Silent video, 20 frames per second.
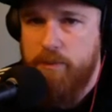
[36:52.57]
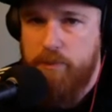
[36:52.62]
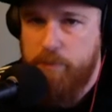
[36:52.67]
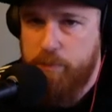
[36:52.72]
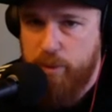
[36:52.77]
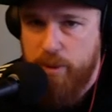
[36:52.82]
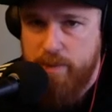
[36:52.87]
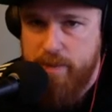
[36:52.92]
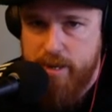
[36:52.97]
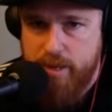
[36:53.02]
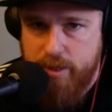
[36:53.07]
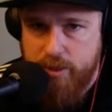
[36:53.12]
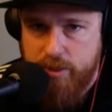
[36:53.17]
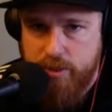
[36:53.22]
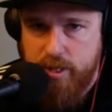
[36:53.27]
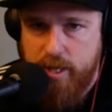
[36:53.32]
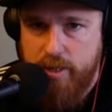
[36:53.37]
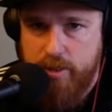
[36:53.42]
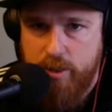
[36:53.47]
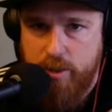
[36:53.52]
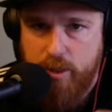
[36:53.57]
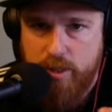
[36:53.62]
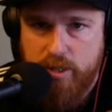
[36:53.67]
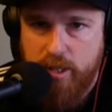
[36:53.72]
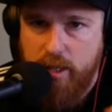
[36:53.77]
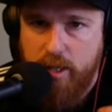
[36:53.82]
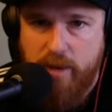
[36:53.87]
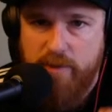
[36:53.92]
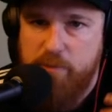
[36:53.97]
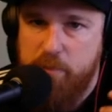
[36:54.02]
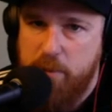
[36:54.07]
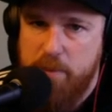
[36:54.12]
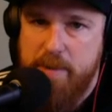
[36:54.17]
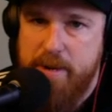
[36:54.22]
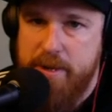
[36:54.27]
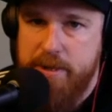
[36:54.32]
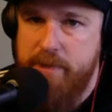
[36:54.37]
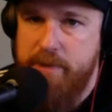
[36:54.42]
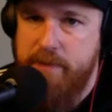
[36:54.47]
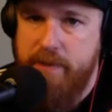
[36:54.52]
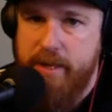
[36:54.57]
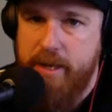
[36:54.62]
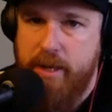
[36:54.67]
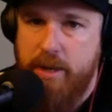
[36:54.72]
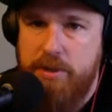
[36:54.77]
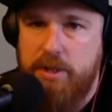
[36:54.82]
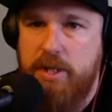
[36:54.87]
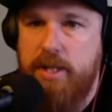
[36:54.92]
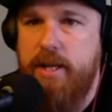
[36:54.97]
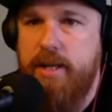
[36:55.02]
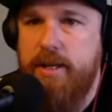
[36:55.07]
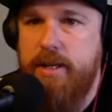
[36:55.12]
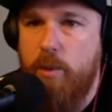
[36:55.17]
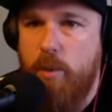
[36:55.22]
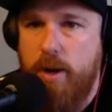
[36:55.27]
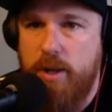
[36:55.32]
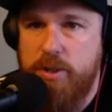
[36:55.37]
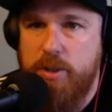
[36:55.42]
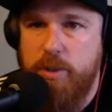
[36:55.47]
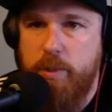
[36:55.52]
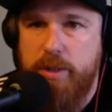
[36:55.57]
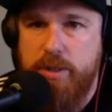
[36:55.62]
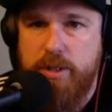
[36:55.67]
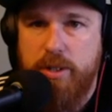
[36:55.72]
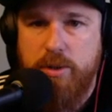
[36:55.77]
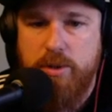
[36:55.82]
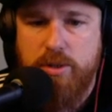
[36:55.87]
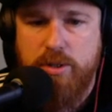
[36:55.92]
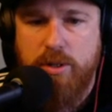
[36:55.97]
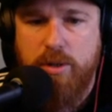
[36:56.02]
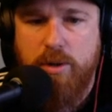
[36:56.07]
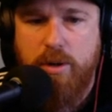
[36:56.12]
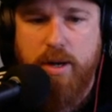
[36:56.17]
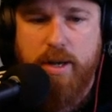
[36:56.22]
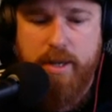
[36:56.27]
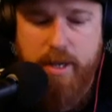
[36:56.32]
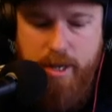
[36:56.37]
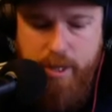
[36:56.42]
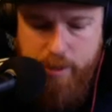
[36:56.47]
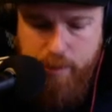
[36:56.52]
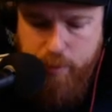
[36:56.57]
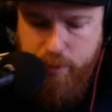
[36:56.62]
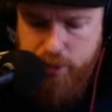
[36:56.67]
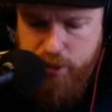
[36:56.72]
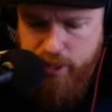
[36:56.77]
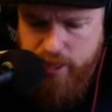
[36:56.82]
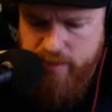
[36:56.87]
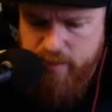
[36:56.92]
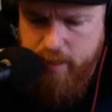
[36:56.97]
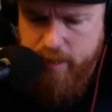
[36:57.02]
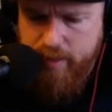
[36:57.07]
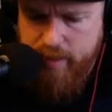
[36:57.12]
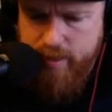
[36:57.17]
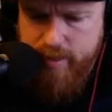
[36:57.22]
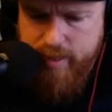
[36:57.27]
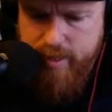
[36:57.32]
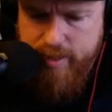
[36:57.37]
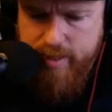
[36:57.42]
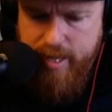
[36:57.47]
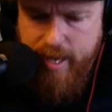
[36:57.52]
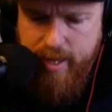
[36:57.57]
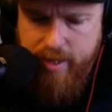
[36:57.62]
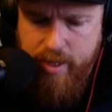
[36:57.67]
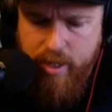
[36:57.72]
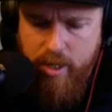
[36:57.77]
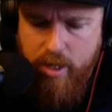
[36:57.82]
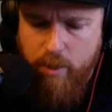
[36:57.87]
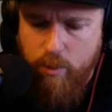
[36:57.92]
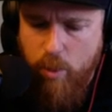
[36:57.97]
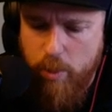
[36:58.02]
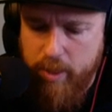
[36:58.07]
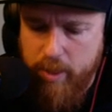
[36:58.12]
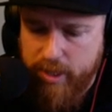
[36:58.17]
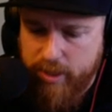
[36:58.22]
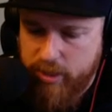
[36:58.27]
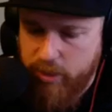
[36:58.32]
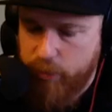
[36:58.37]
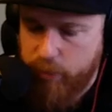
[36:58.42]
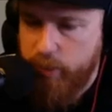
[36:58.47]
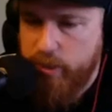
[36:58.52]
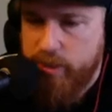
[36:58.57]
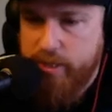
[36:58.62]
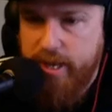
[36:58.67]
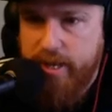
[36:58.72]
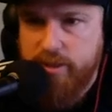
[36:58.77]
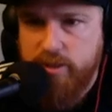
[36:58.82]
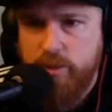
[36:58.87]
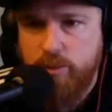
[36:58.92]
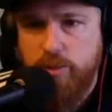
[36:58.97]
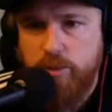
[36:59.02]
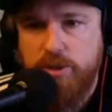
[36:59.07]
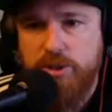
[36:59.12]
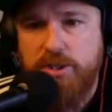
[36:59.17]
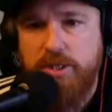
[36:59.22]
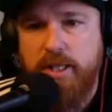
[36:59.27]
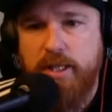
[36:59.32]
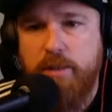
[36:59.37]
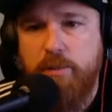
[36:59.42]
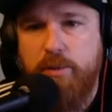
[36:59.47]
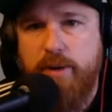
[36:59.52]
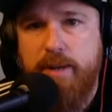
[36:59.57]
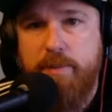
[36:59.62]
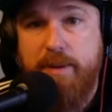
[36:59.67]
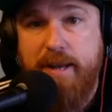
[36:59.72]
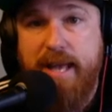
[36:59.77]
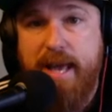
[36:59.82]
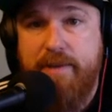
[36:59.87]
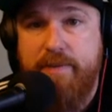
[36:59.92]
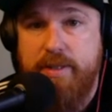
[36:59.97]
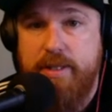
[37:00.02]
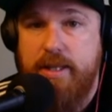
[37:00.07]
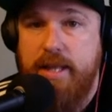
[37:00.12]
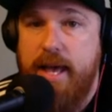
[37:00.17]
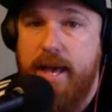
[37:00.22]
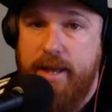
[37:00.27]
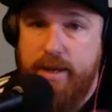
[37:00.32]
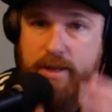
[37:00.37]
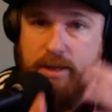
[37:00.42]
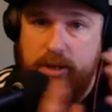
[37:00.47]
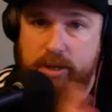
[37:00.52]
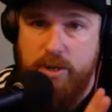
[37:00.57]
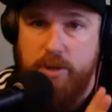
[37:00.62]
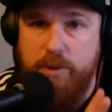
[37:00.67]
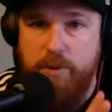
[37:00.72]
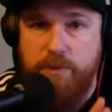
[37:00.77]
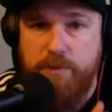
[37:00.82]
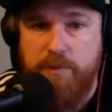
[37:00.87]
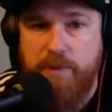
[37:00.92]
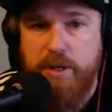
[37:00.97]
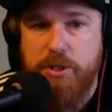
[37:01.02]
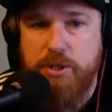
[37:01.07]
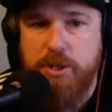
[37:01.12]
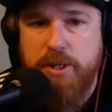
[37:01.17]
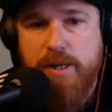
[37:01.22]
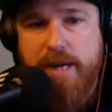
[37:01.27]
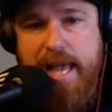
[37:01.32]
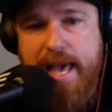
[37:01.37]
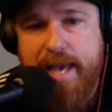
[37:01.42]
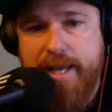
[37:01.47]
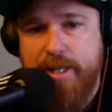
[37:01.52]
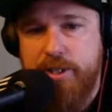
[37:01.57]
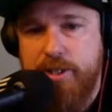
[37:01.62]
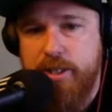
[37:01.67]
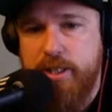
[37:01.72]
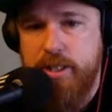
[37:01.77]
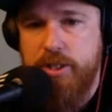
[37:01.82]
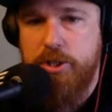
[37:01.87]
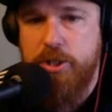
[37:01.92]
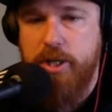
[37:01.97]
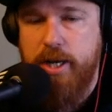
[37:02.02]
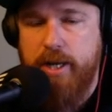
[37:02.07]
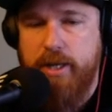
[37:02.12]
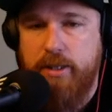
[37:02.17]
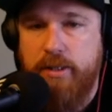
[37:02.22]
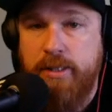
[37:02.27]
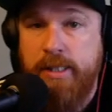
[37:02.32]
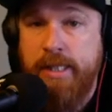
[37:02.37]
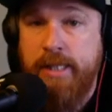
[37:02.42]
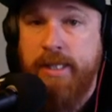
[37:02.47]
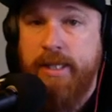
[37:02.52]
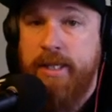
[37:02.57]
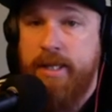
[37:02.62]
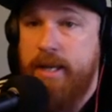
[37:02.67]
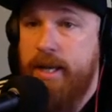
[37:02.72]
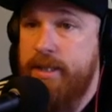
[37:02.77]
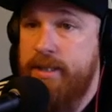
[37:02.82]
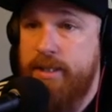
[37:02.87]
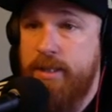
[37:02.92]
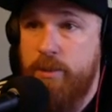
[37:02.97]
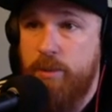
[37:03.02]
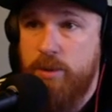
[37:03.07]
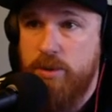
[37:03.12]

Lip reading: premieres that I do, because I love premiering the videos and getting to watch them with you. So I appreciate everybody that did that. When we get to 3,000, we'll celebrate by having that new feature added to the channel. And then we'll